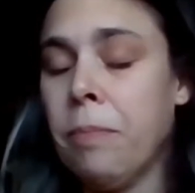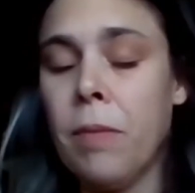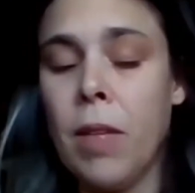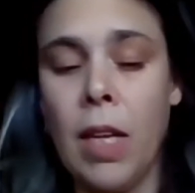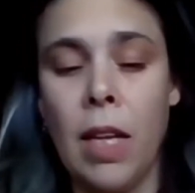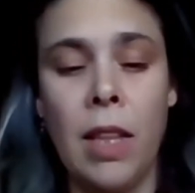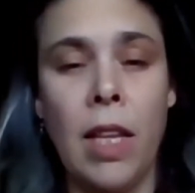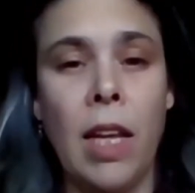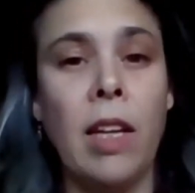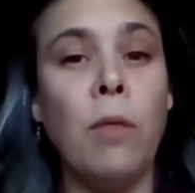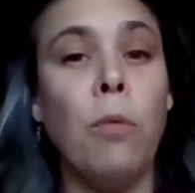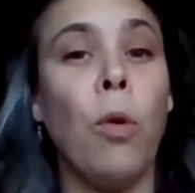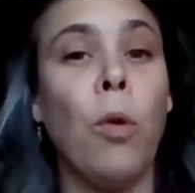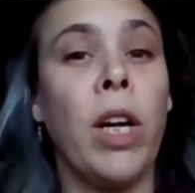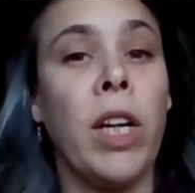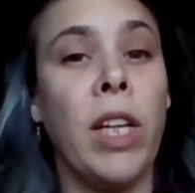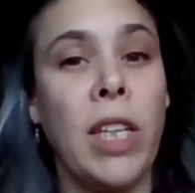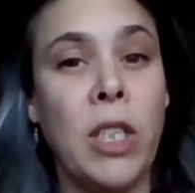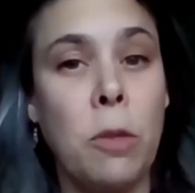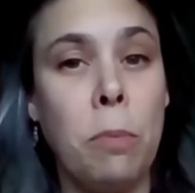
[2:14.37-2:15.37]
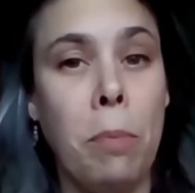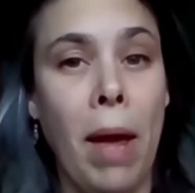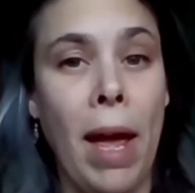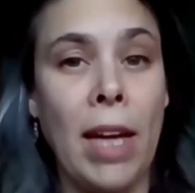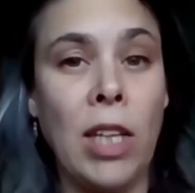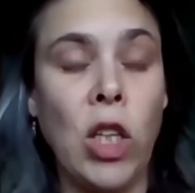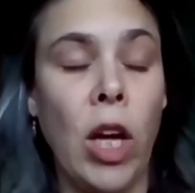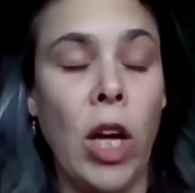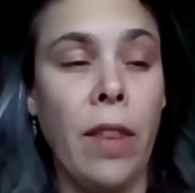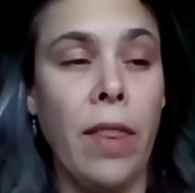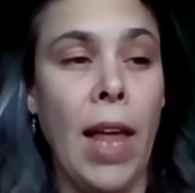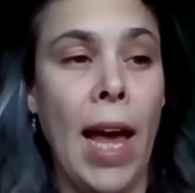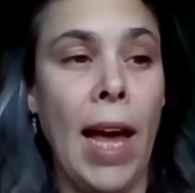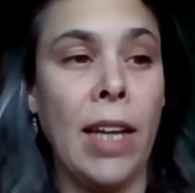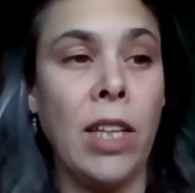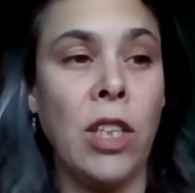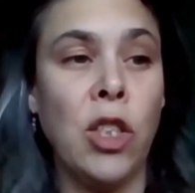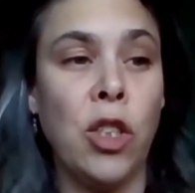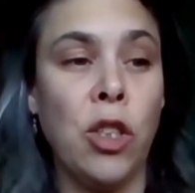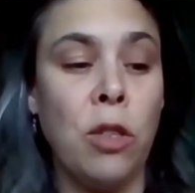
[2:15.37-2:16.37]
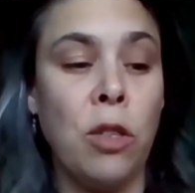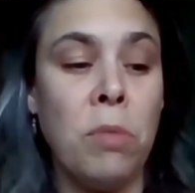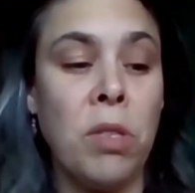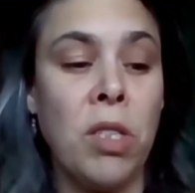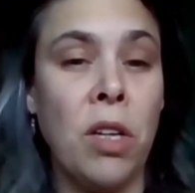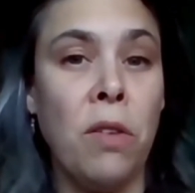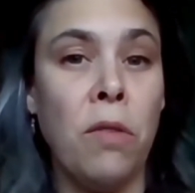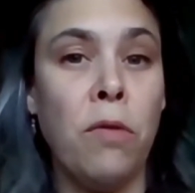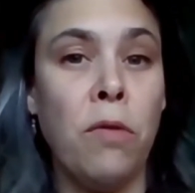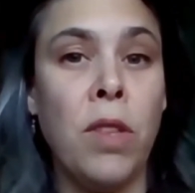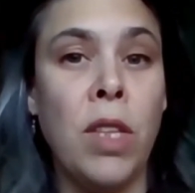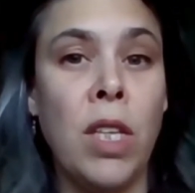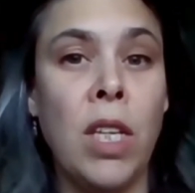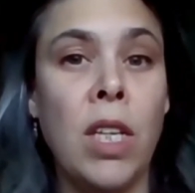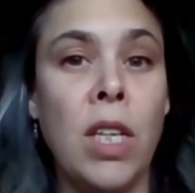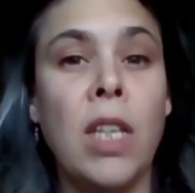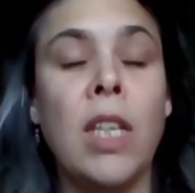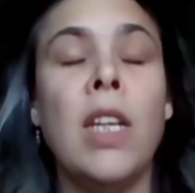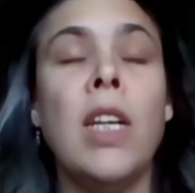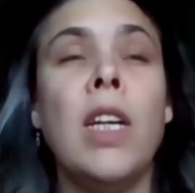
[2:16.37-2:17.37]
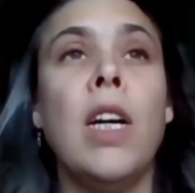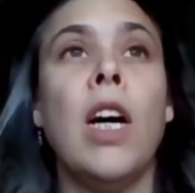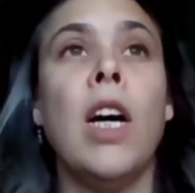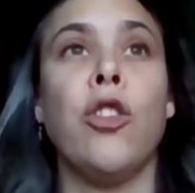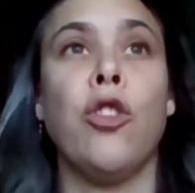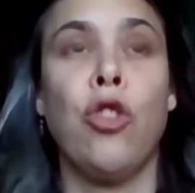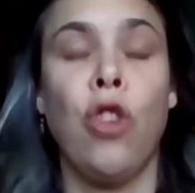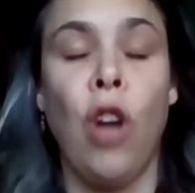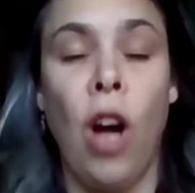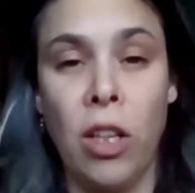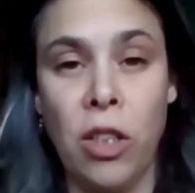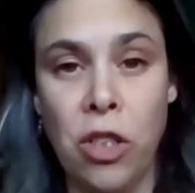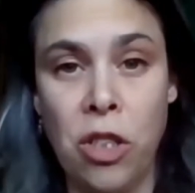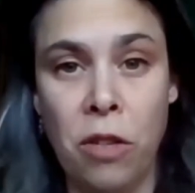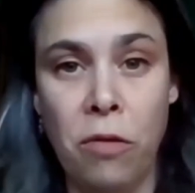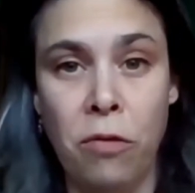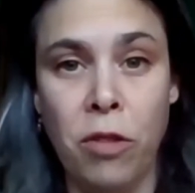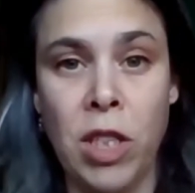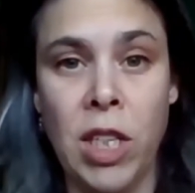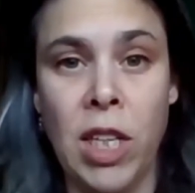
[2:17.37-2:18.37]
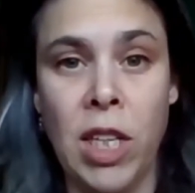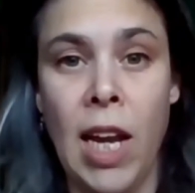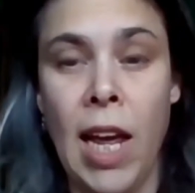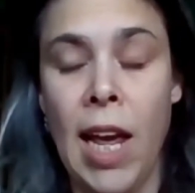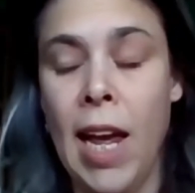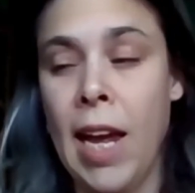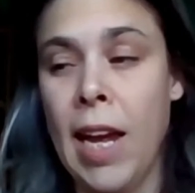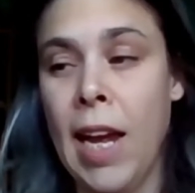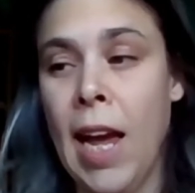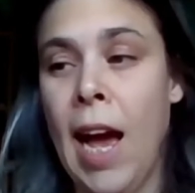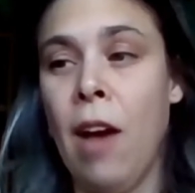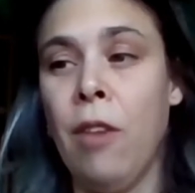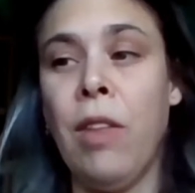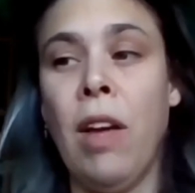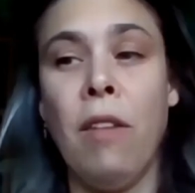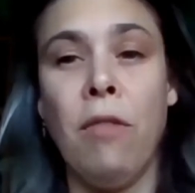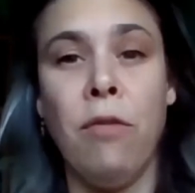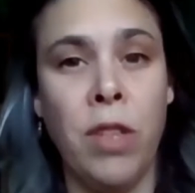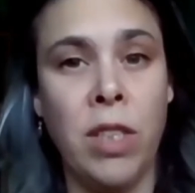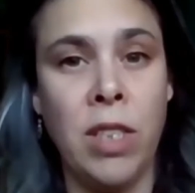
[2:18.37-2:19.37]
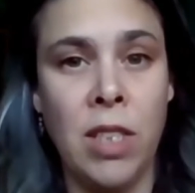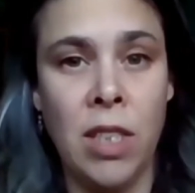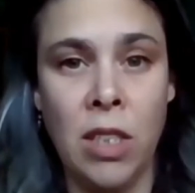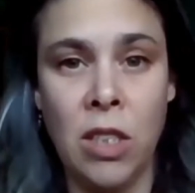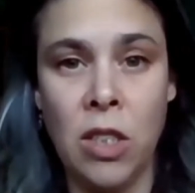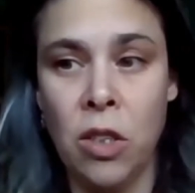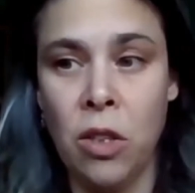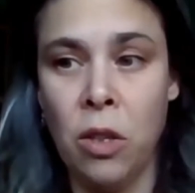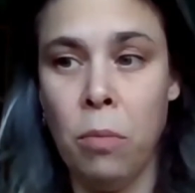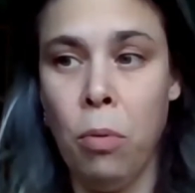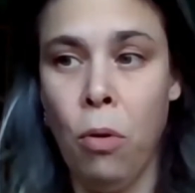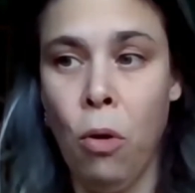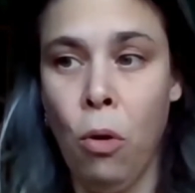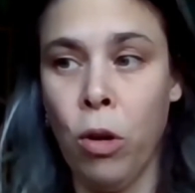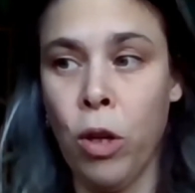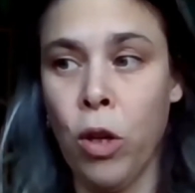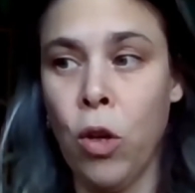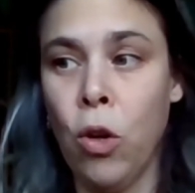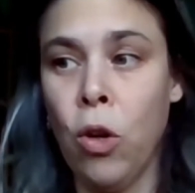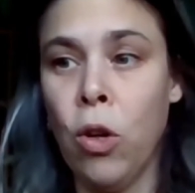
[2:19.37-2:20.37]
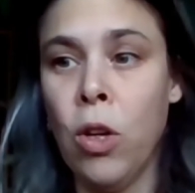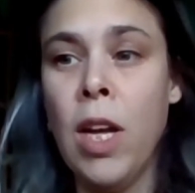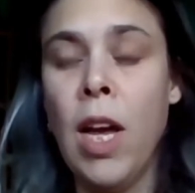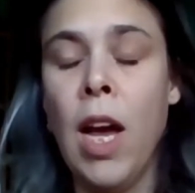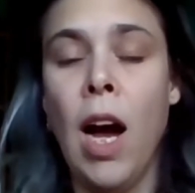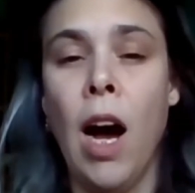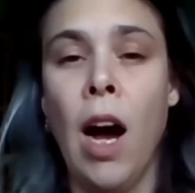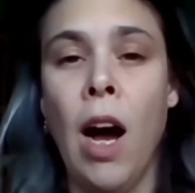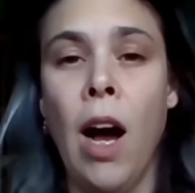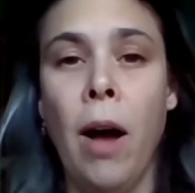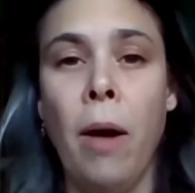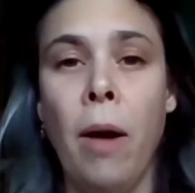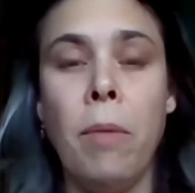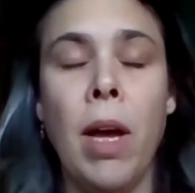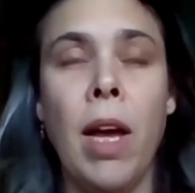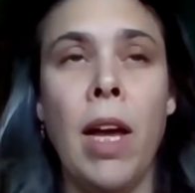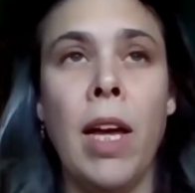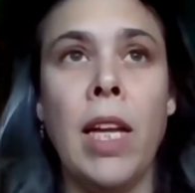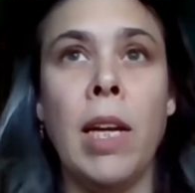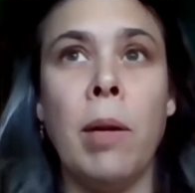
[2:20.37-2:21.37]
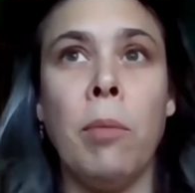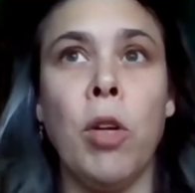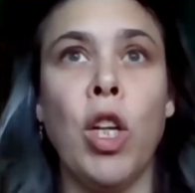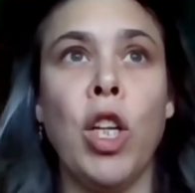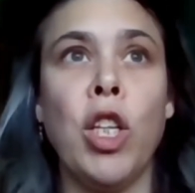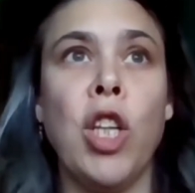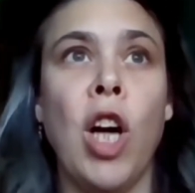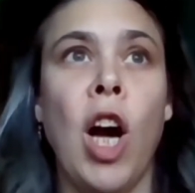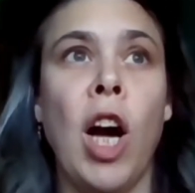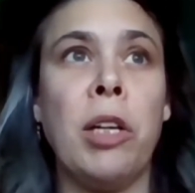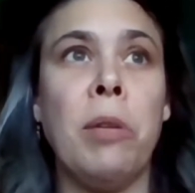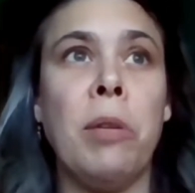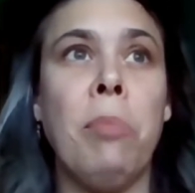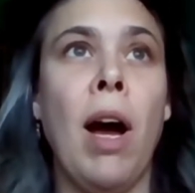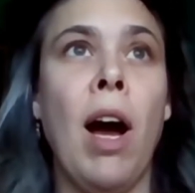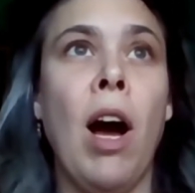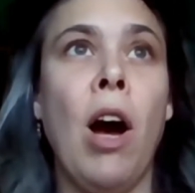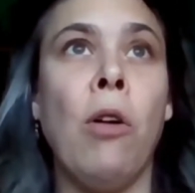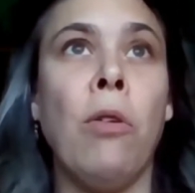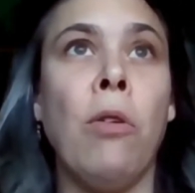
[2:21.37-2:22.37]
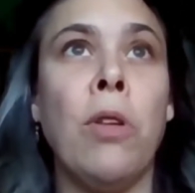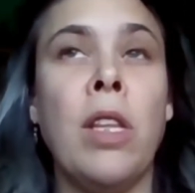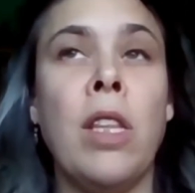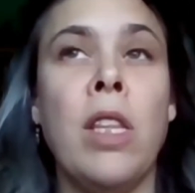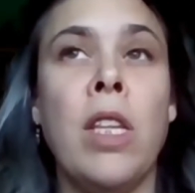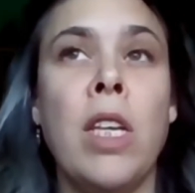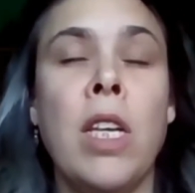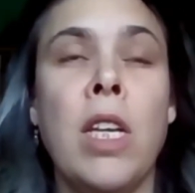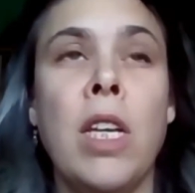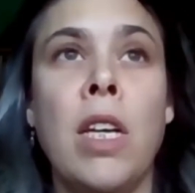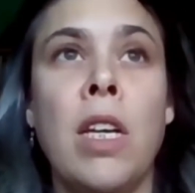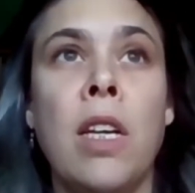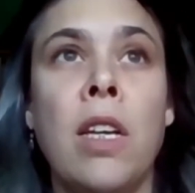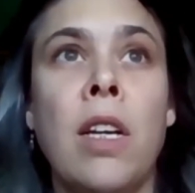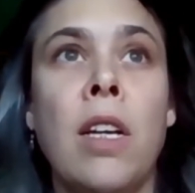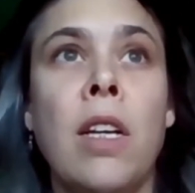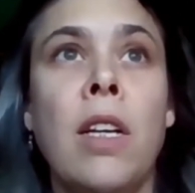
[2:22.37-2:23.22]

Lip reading: then we're going to expand on that in terms of the astrology for today, how that fits into the portal, and I'm going to talk about the